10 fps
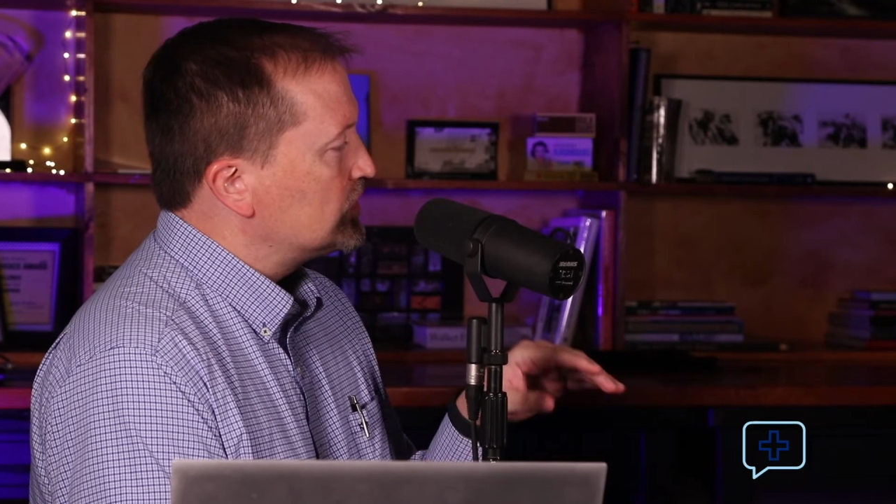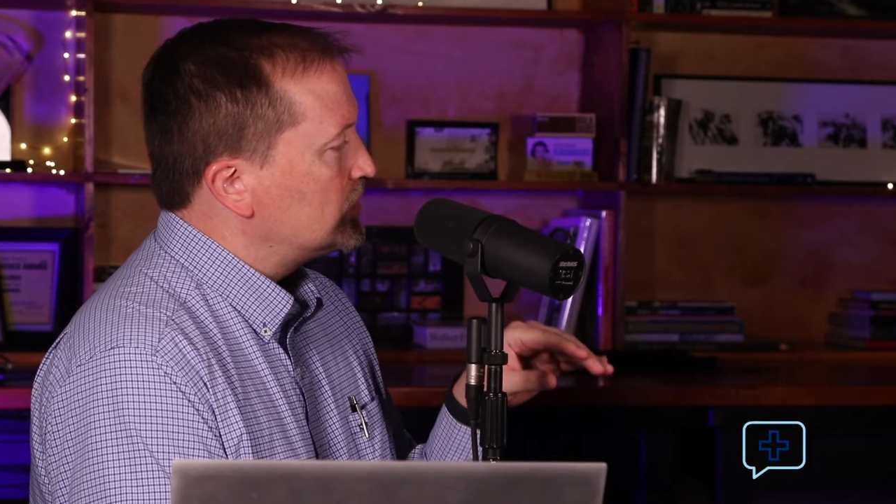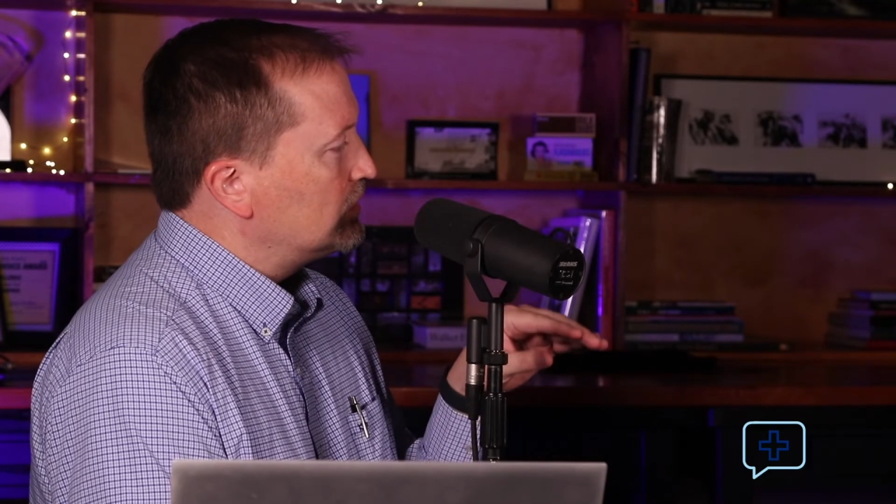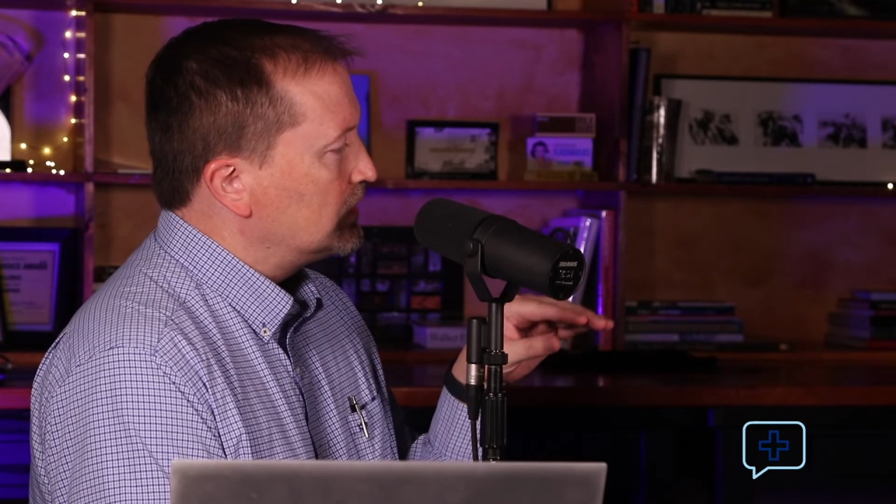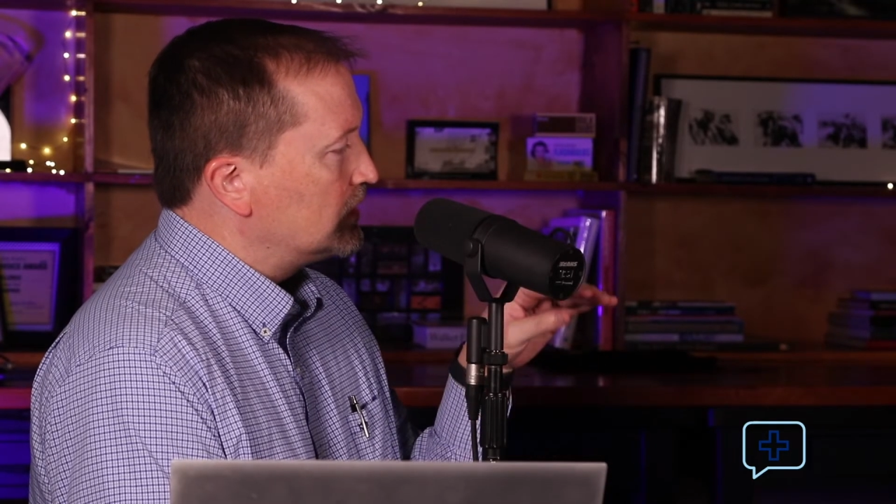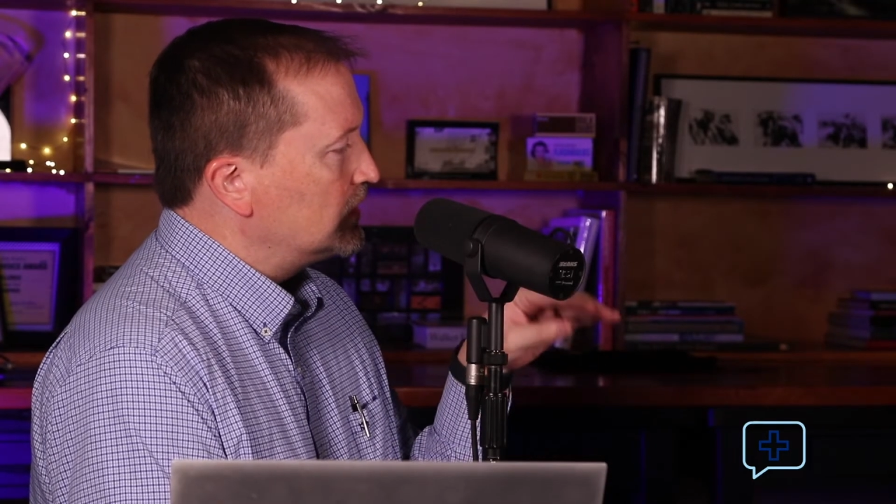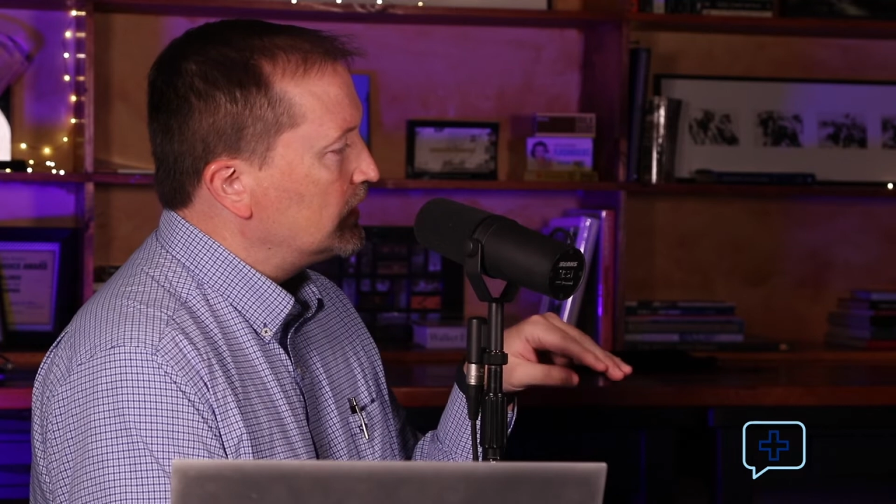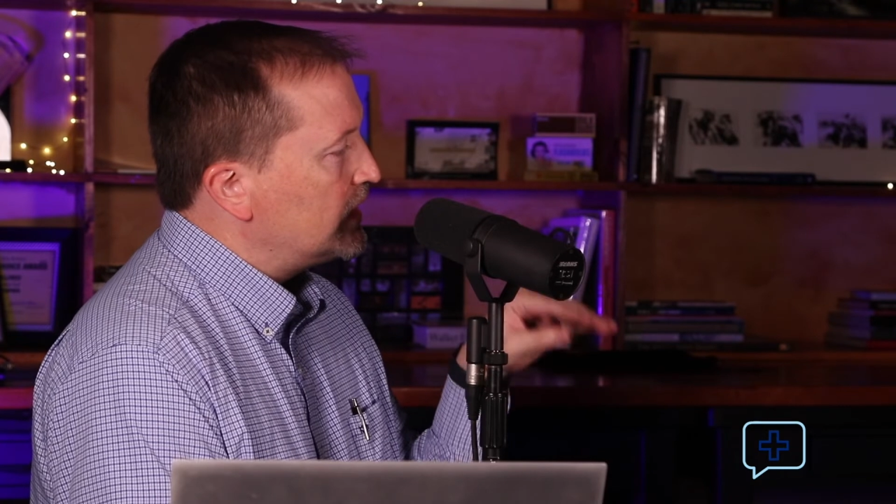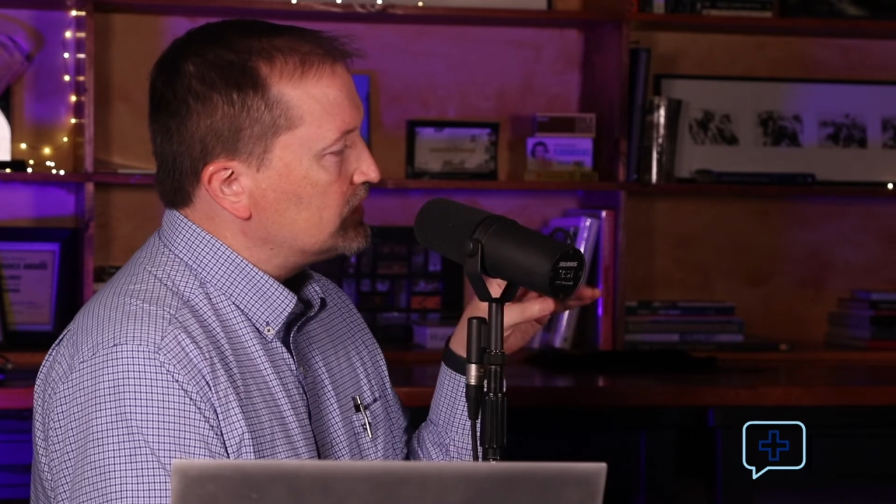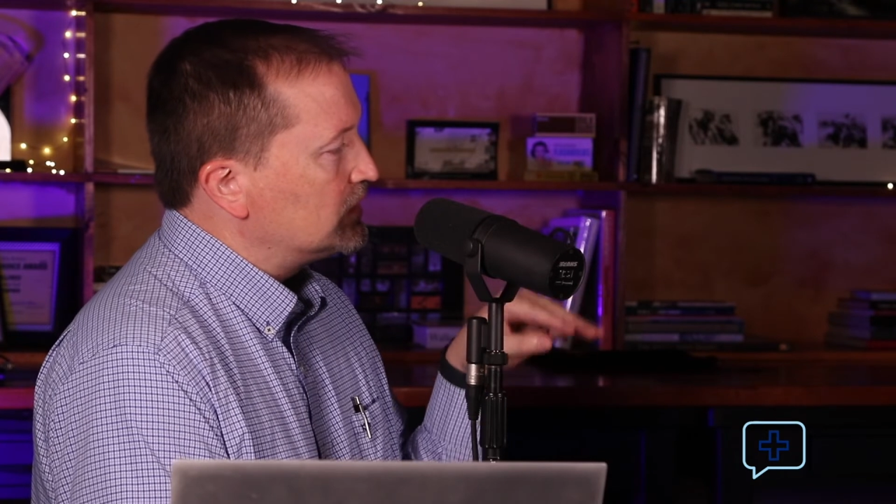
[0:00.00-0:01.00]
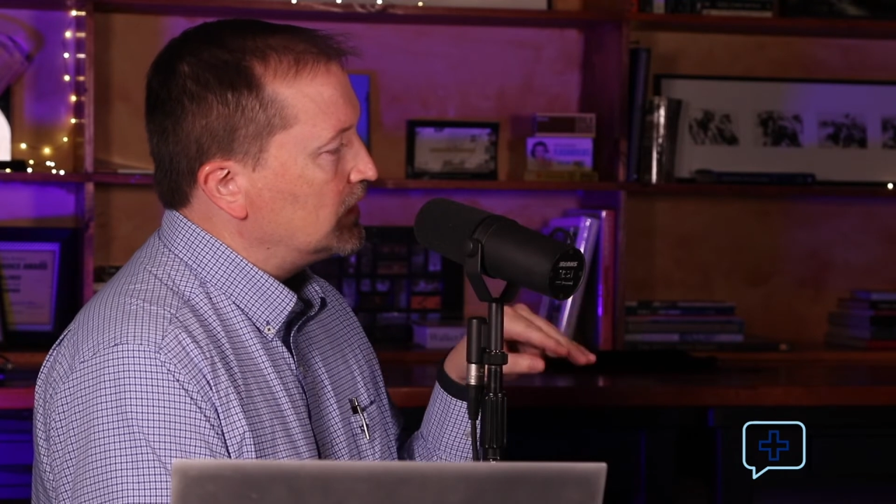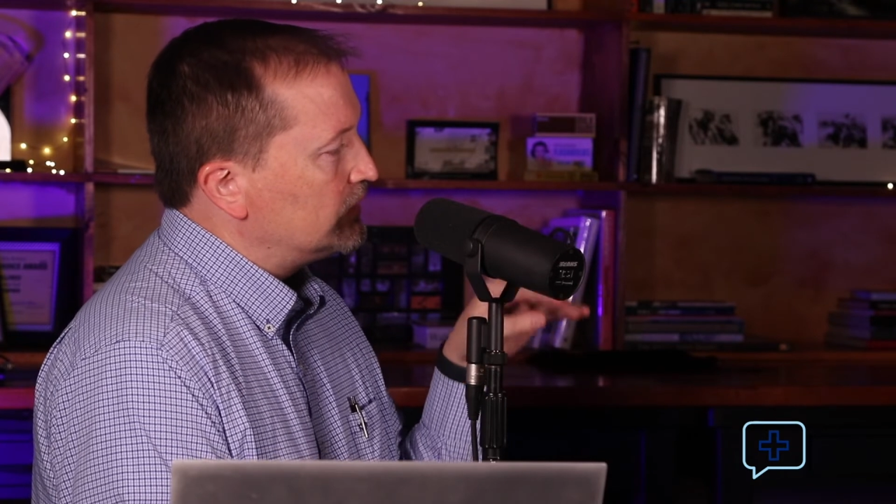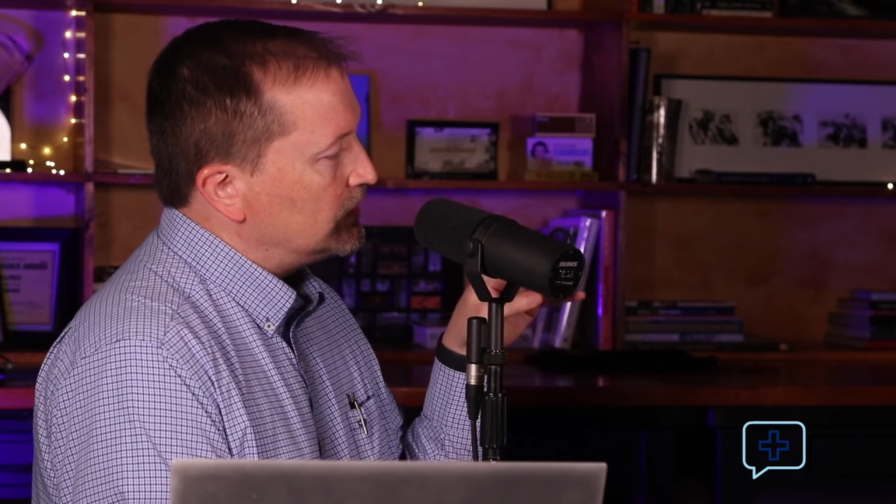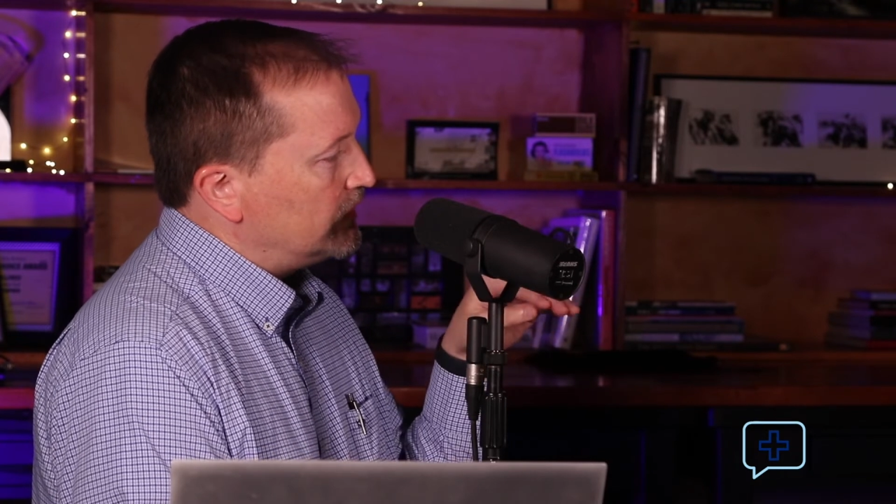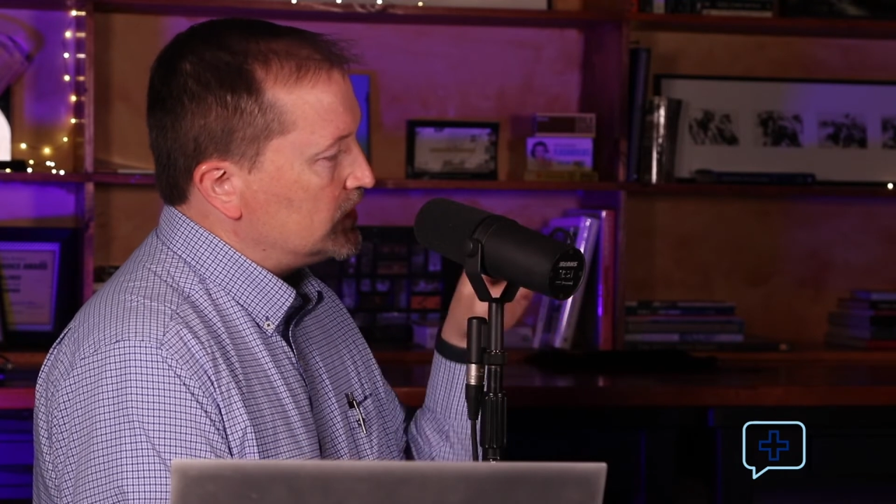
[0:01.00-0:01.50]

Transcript: that show that as the level of